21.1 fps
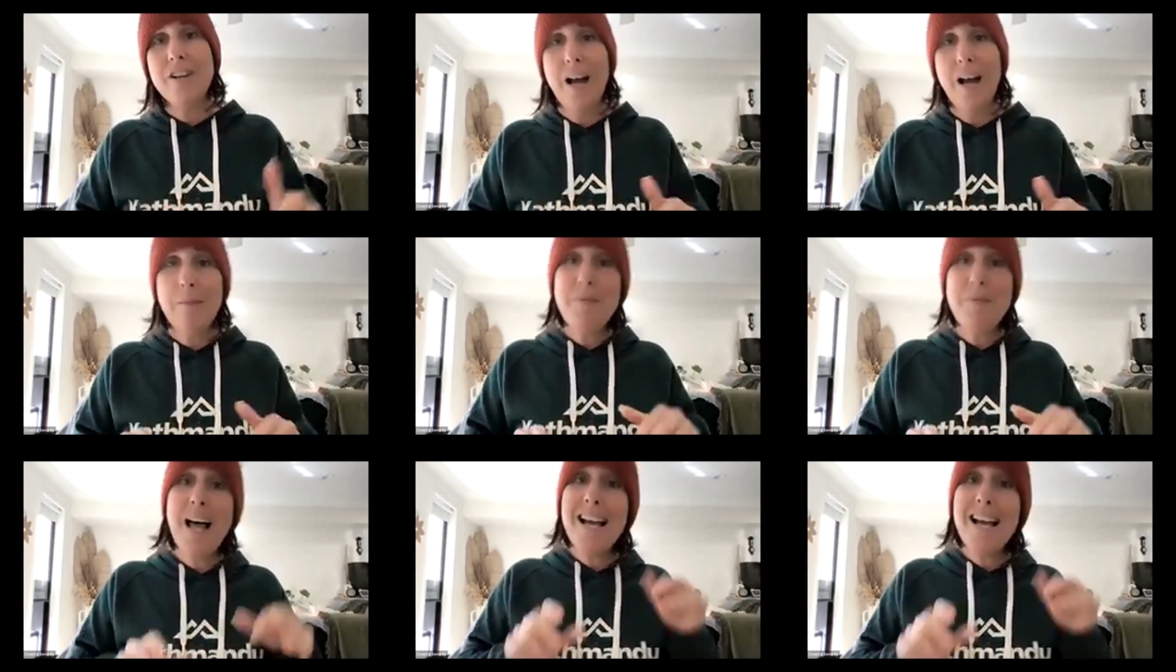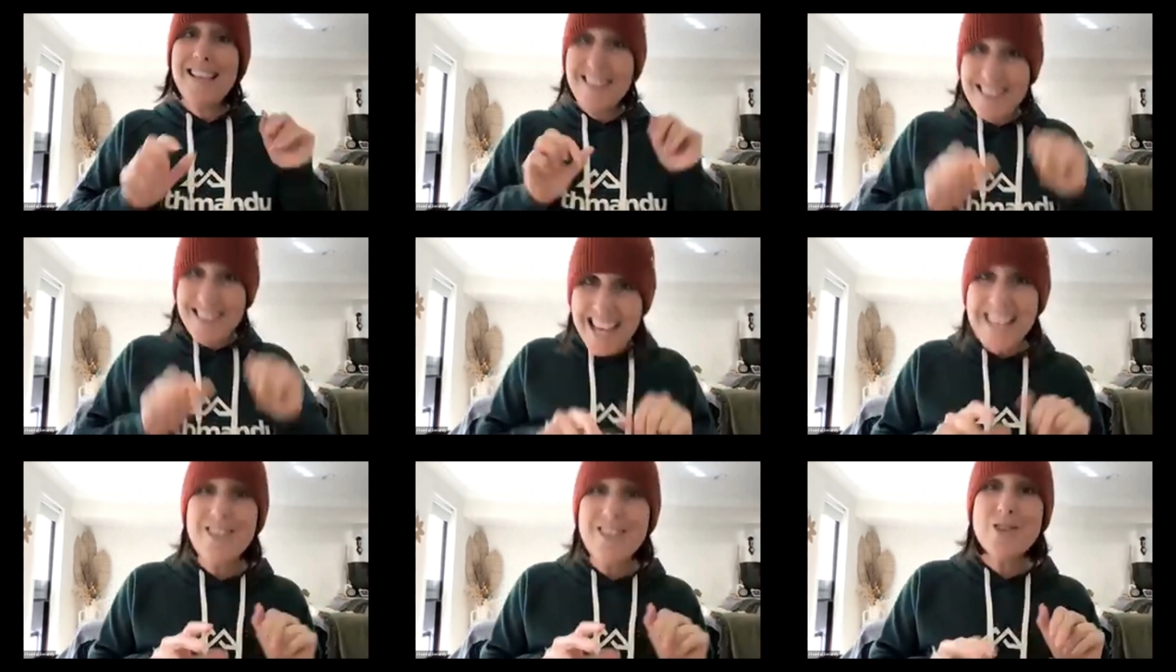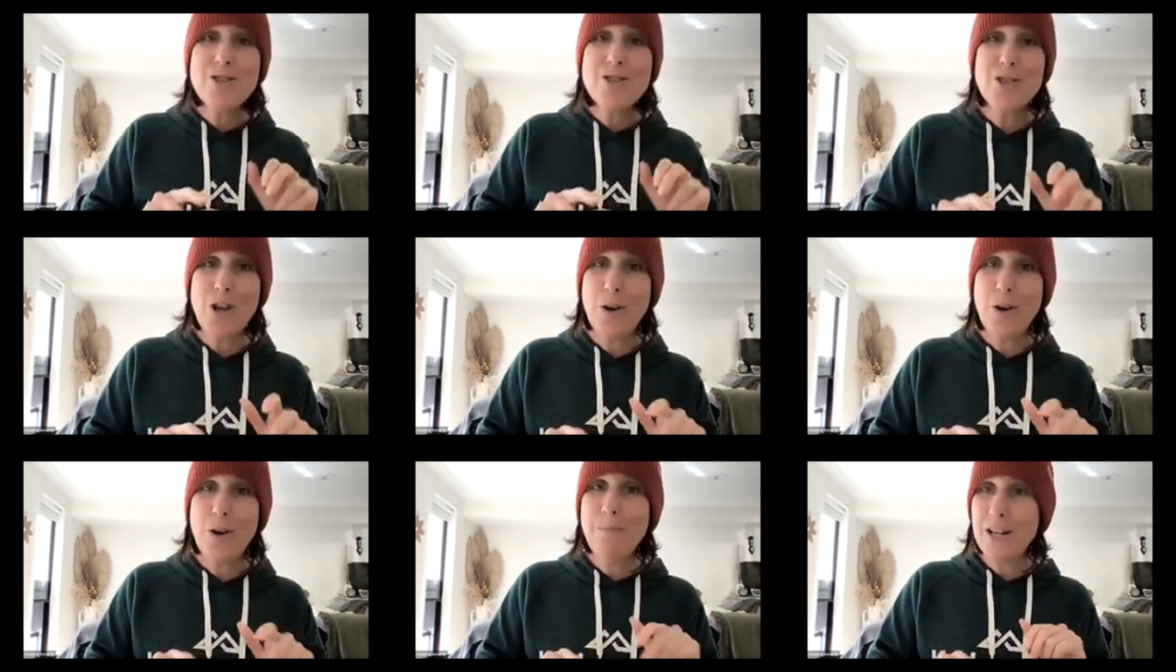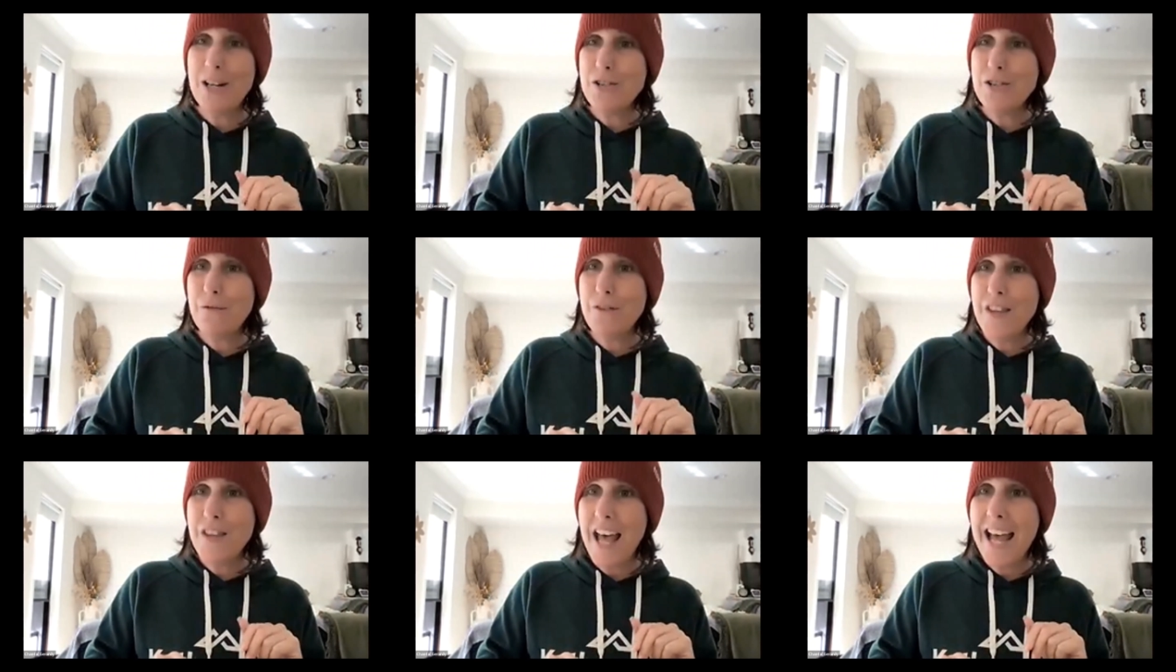And I'm like, thank you so
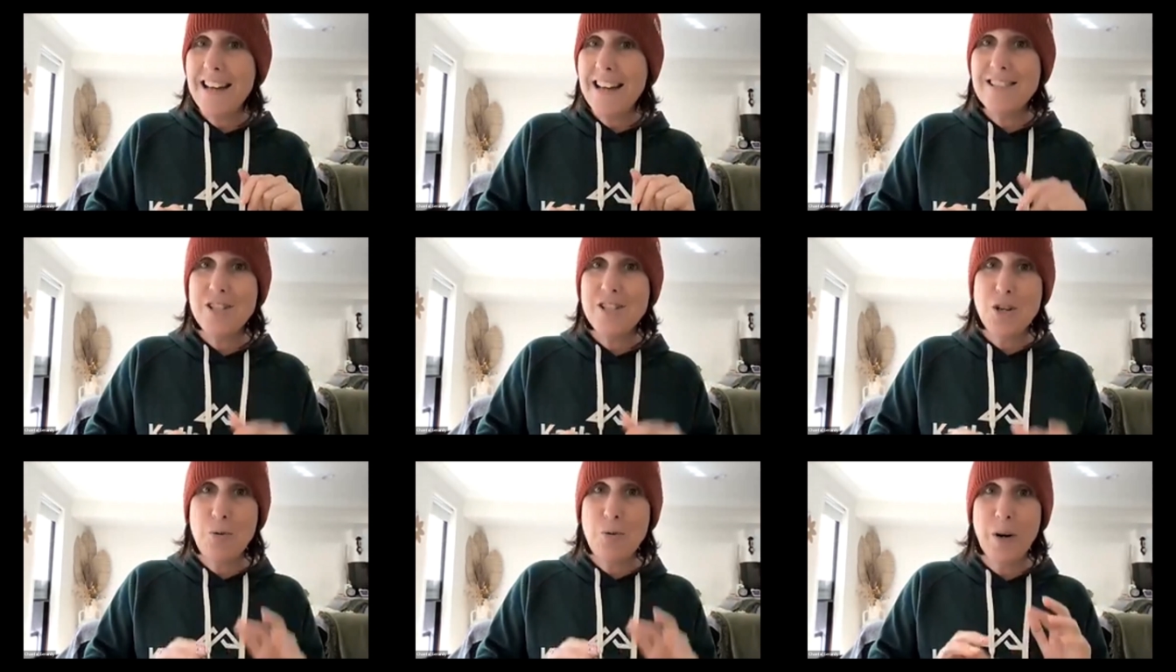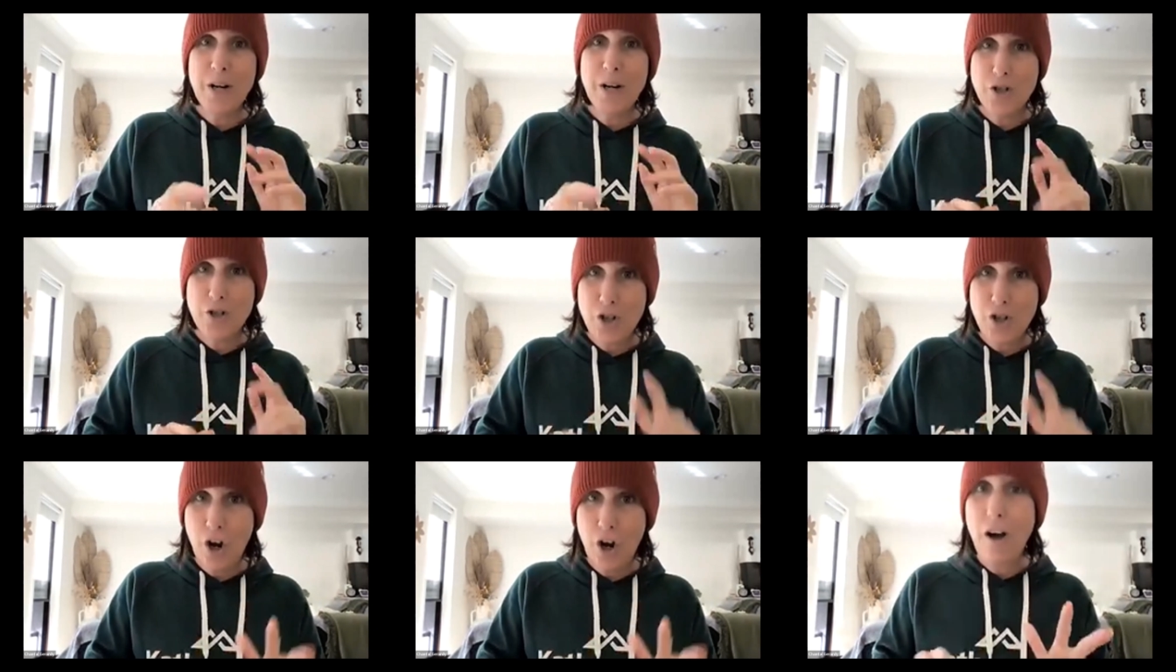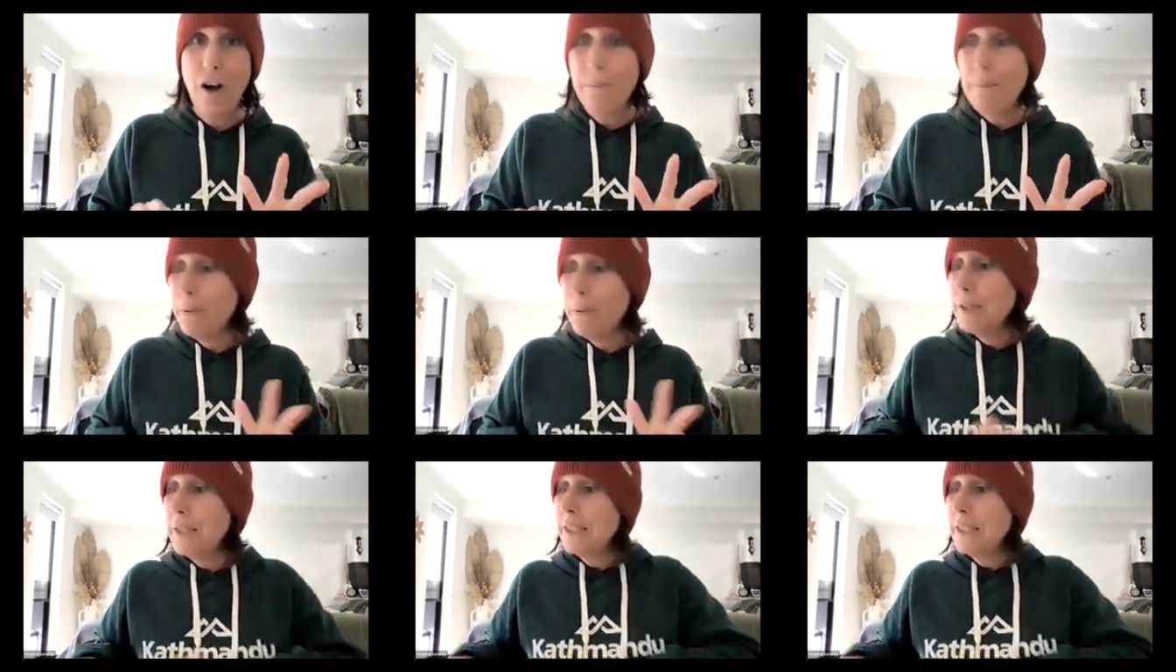much for that. Do you want a job?